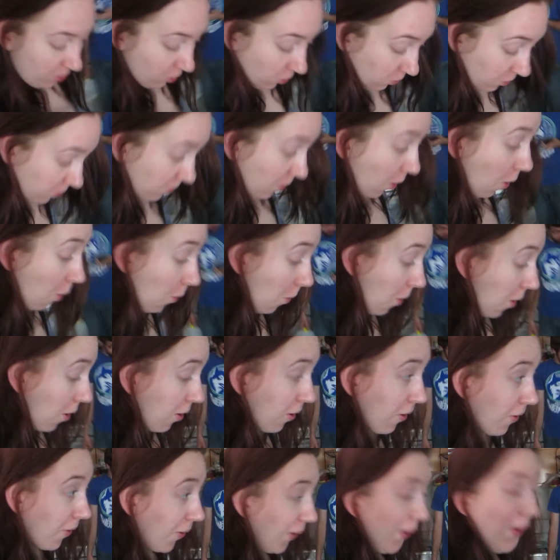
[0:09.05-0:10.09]
Oh
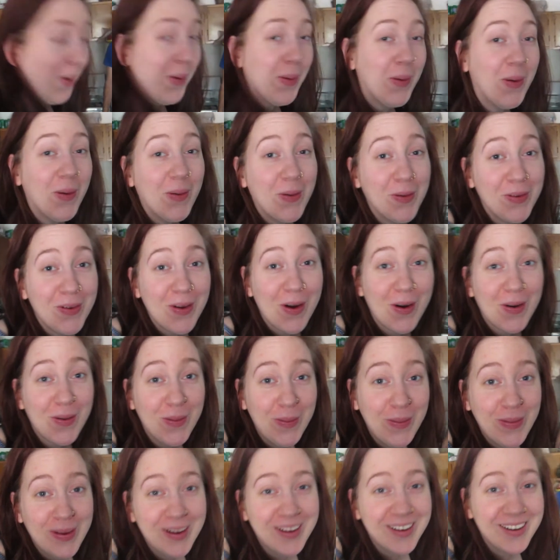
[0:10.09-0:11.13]

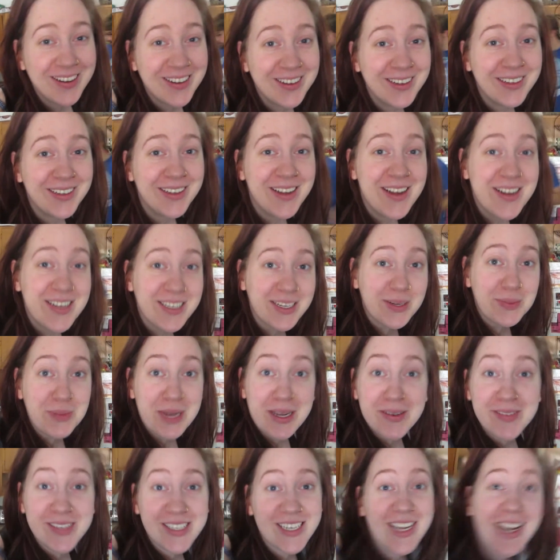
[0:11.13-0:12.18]
no.
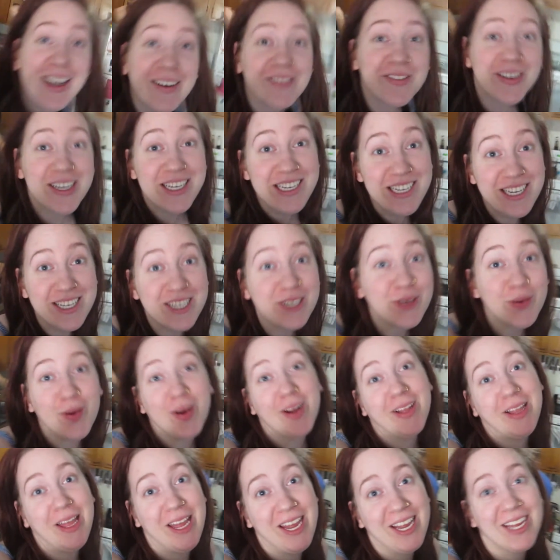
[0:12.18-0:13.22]
Sometimes Leia runs into
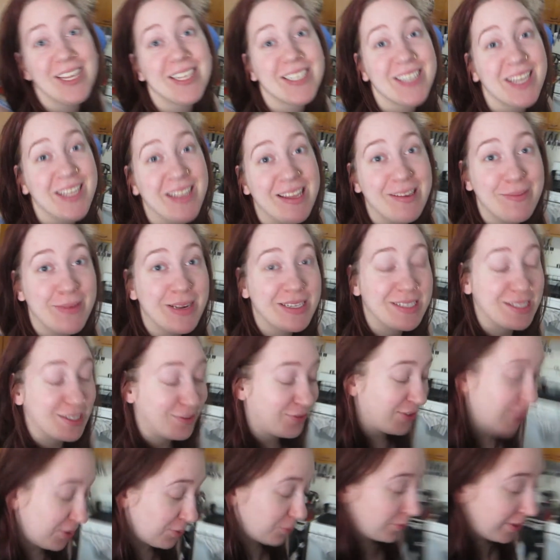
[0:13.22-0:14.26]
our legs and then it makes us feel